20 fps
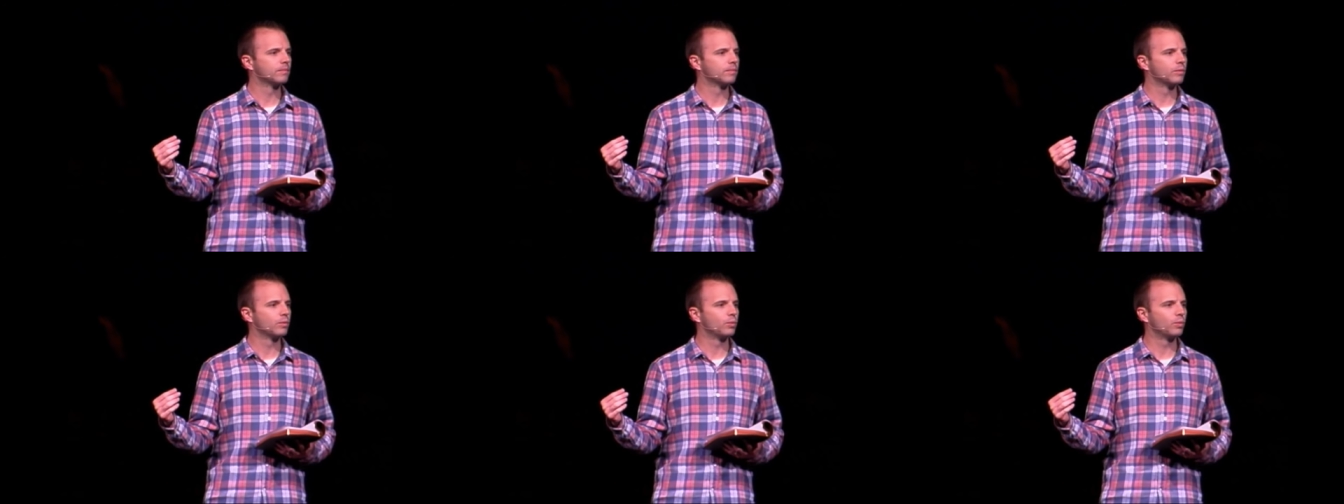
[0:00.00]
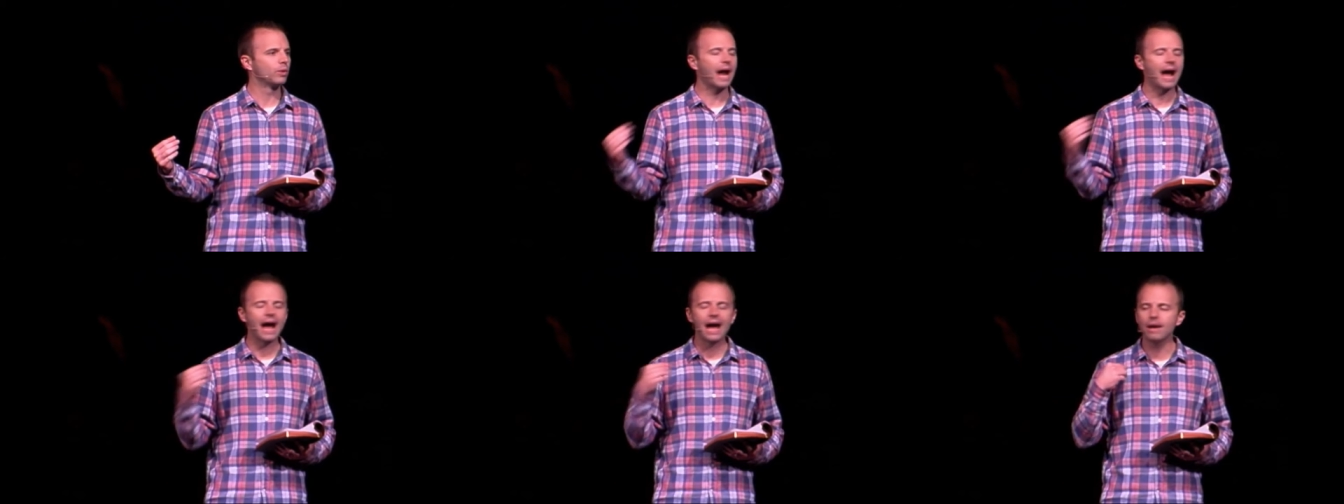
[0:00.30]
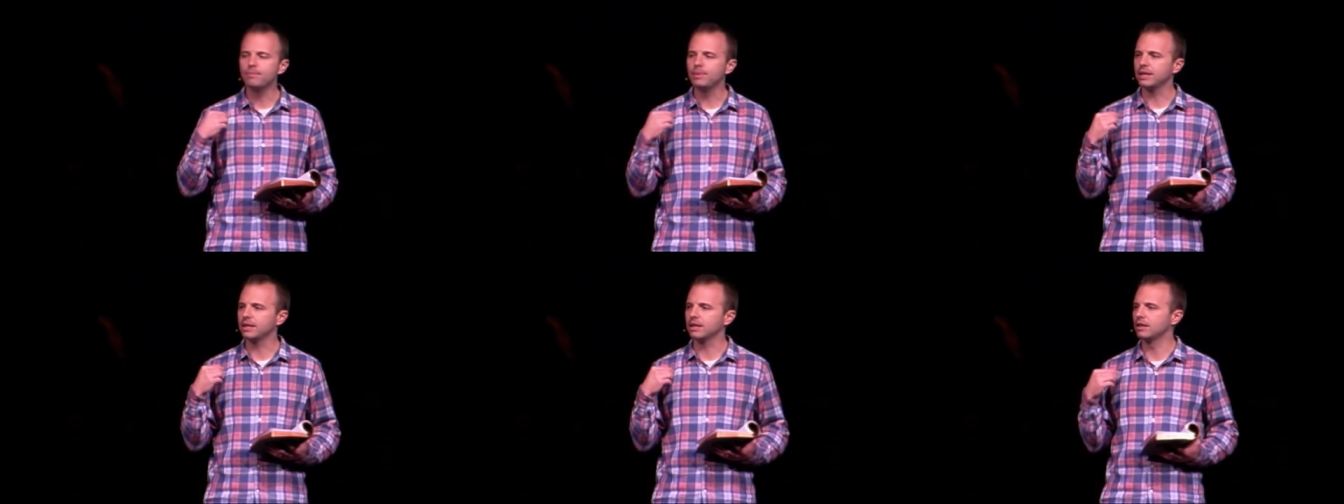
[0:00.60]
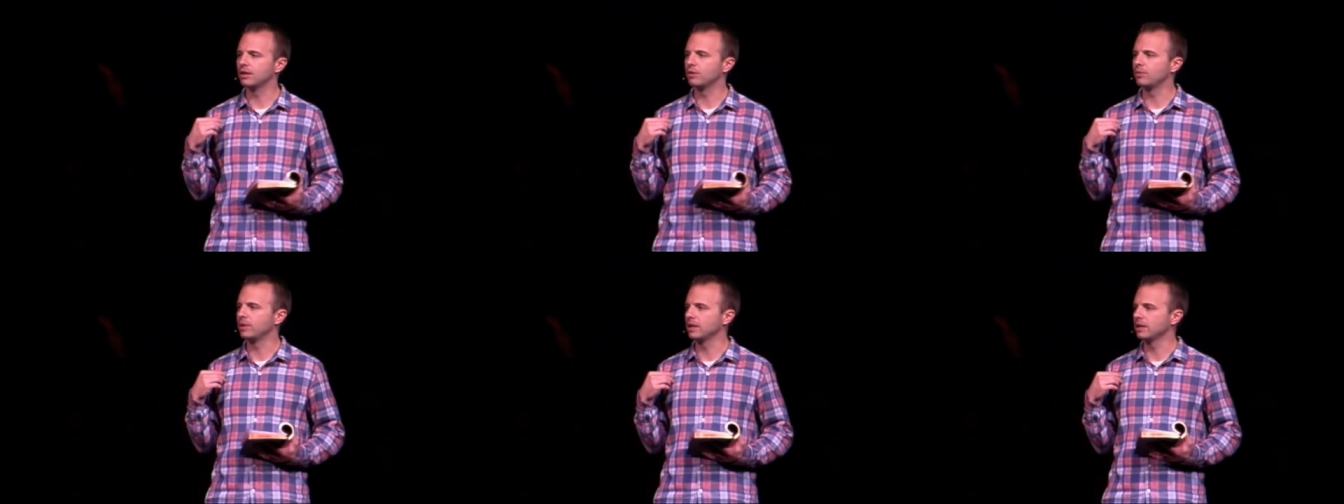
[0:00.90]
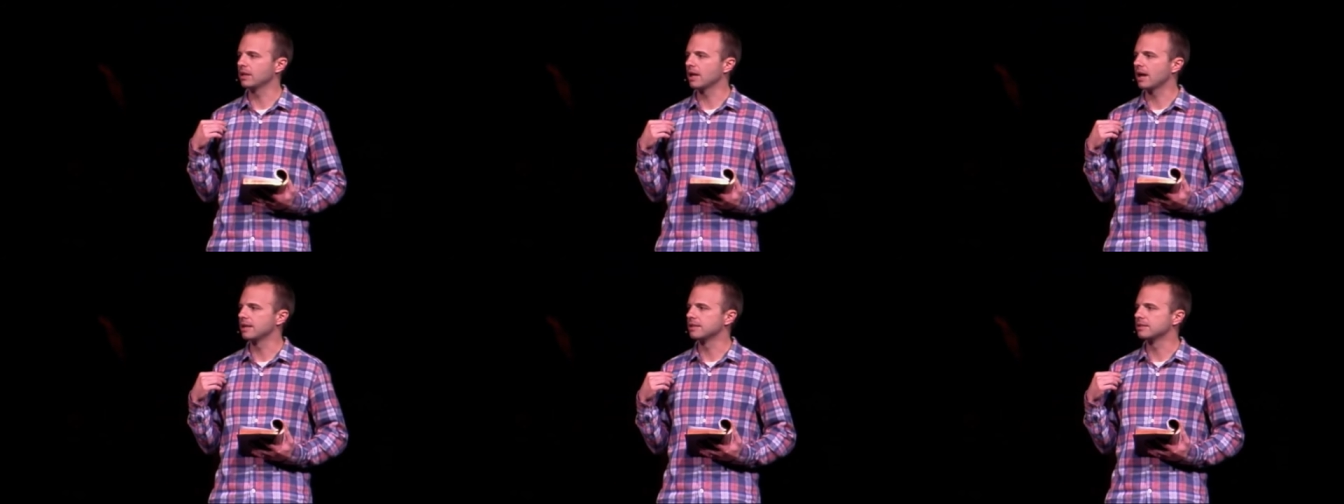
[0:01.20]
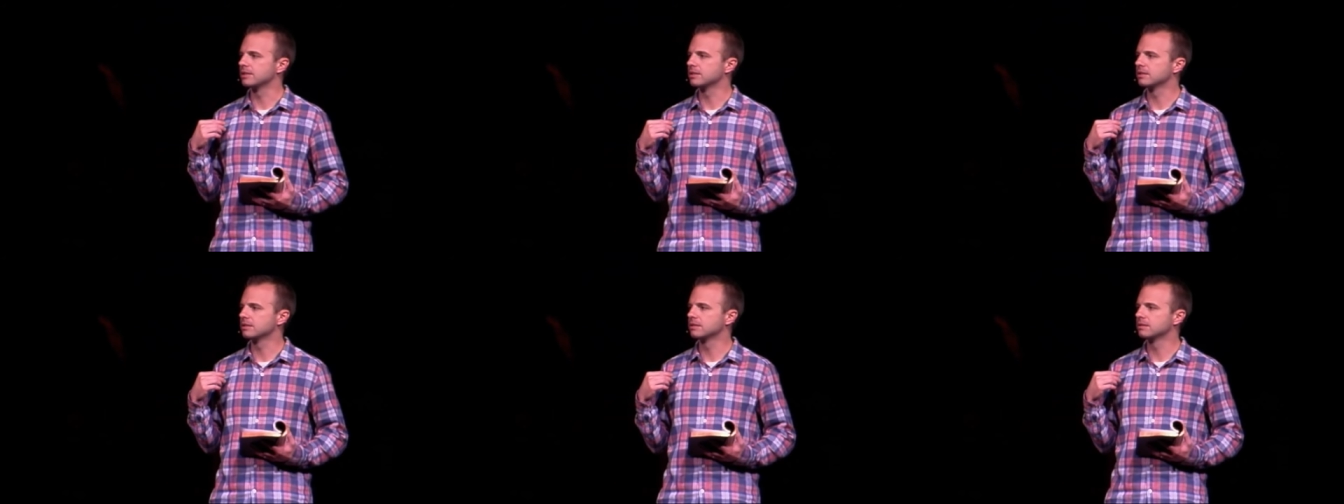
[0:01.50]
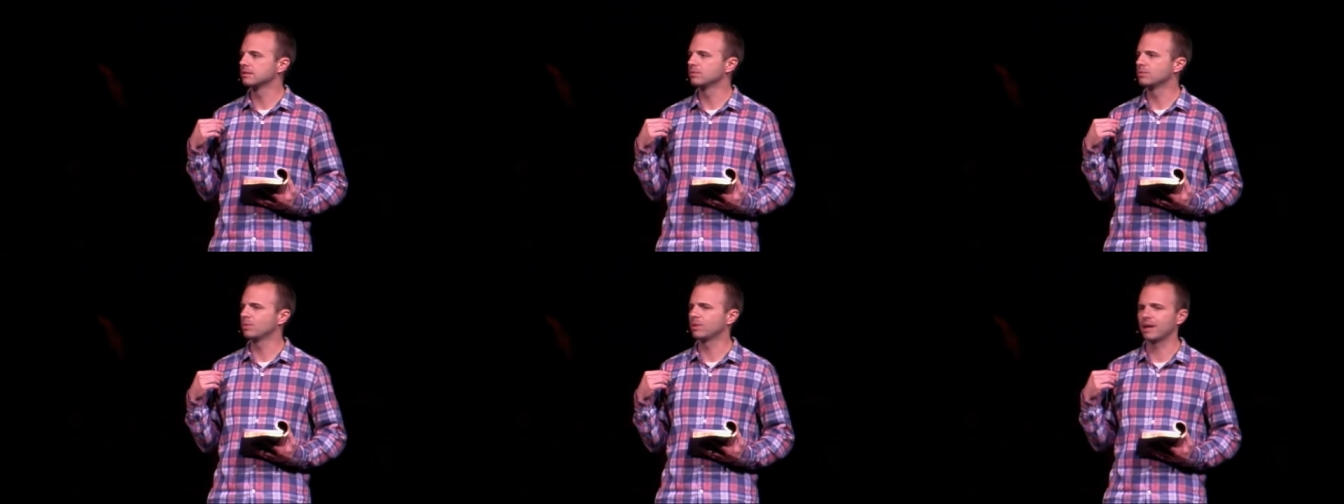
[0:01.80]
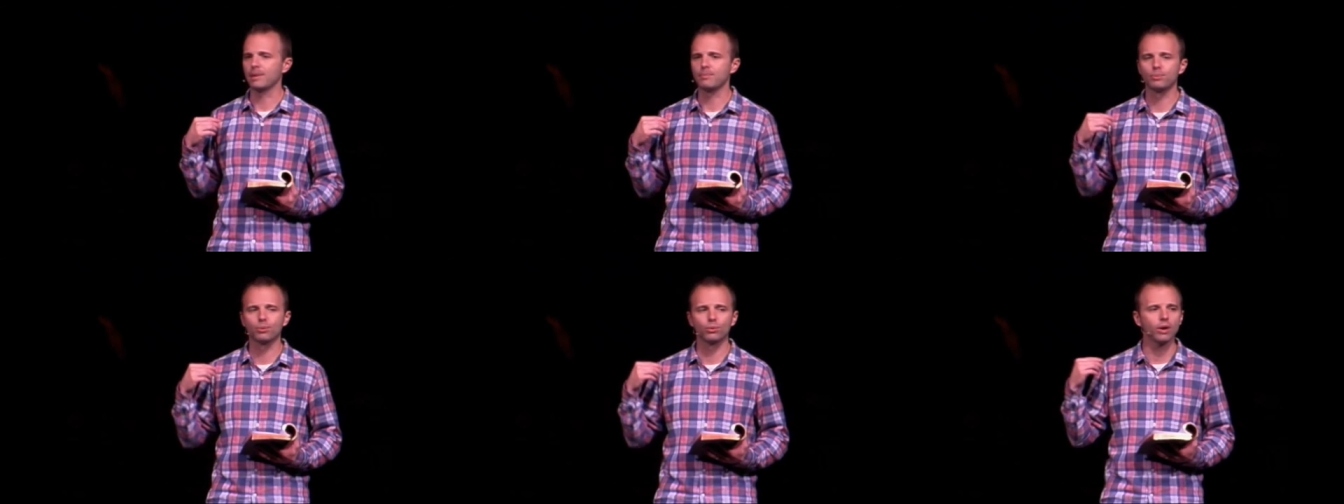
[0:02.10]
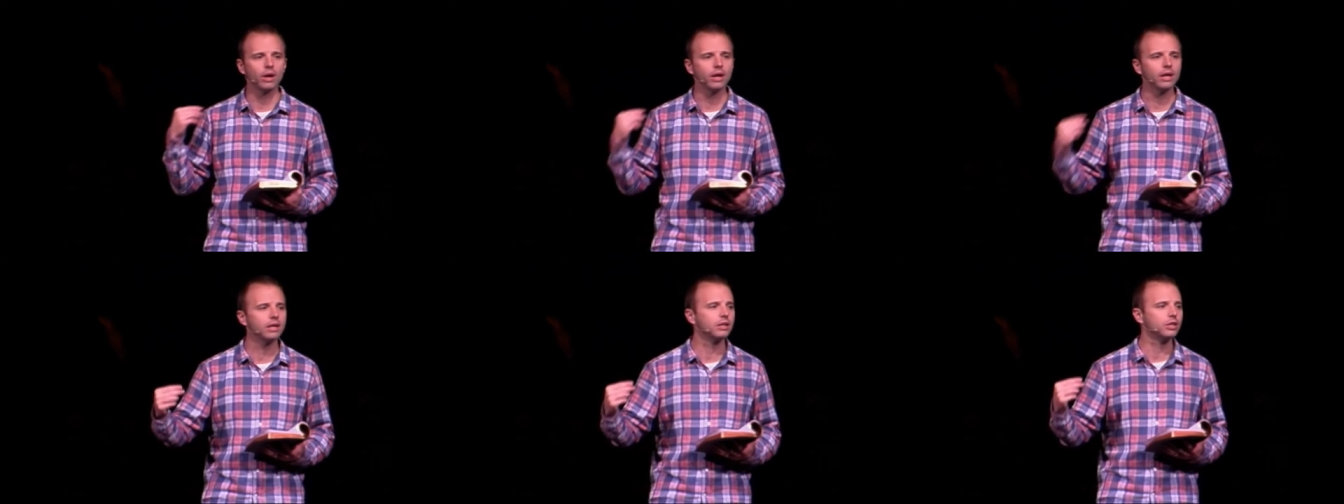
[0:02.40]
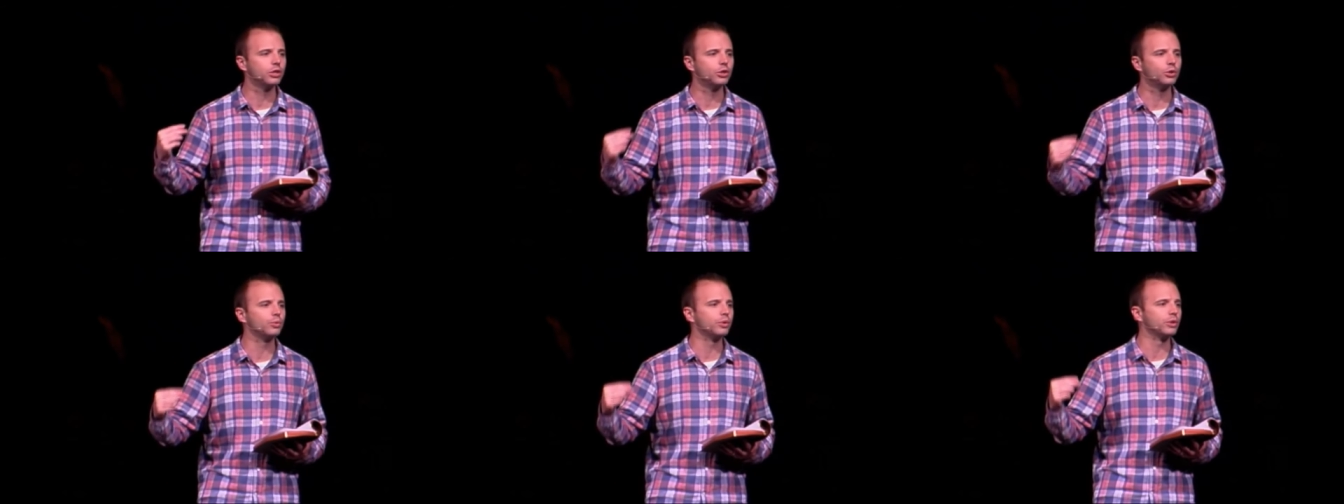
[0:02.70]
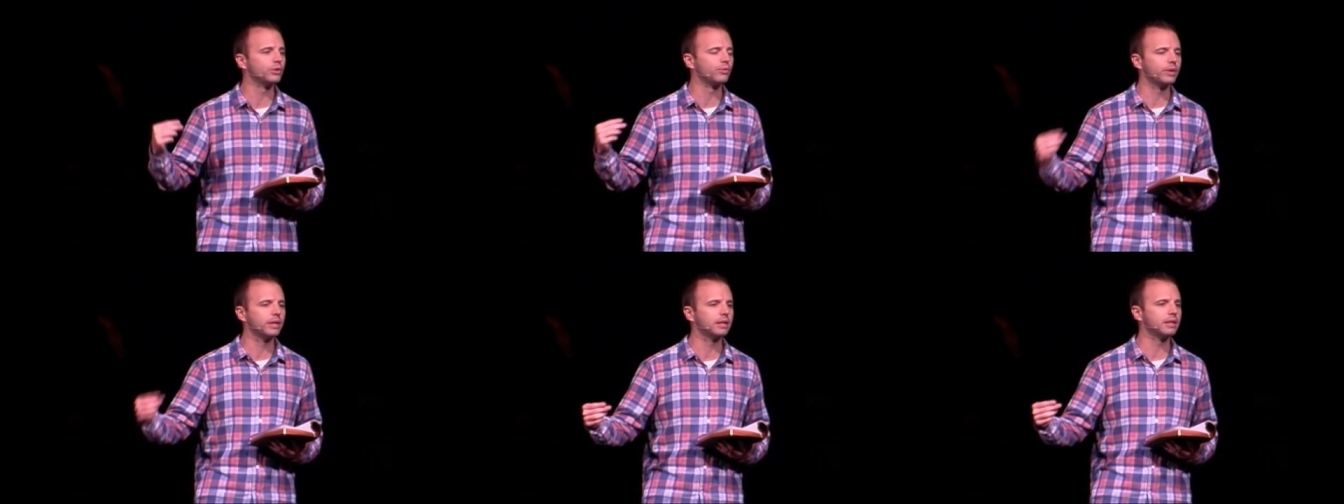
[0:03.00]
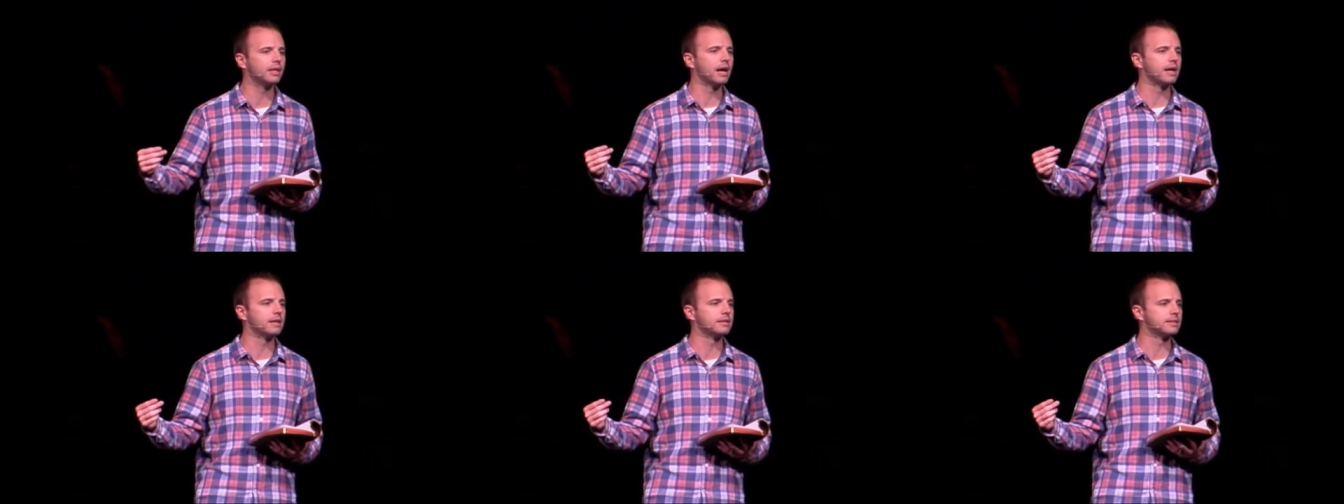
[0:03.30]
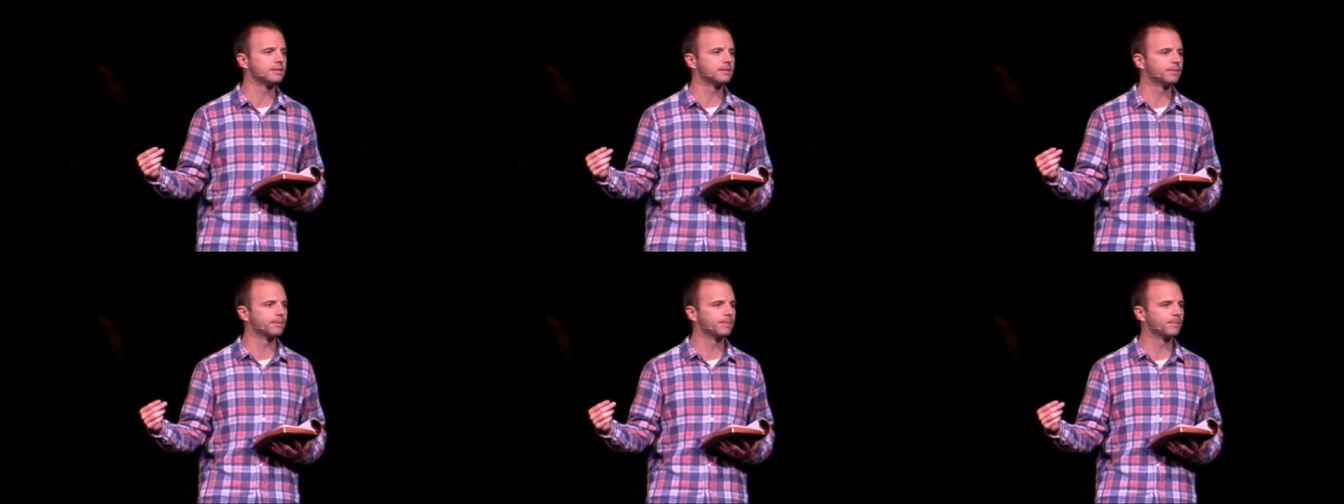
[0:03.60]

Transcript: what I begin to realize, what I pray you would realize,